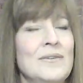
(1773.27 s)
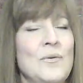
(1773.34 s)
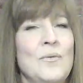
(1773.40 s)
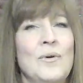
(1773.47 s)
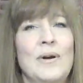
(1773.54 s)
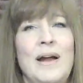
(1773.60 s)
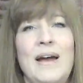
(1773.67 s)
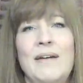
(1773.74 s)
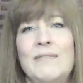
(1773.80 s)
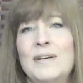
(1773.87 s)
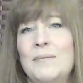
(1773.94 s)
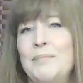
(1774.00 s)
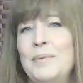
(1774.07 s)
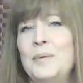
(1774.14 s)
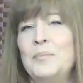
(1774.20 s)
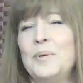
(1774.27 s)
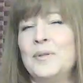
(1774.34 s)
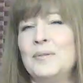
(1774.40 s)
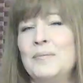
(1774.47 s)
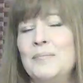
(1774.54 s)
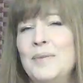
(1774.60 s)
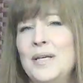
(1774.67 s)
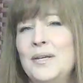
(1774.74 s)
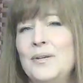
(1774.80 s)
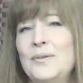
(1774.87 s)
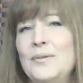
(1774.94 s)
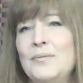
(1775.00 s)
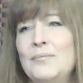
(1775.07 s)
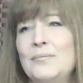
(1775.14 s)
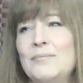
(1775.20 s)
or having people make
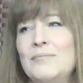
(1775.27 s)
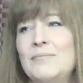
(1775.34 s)
you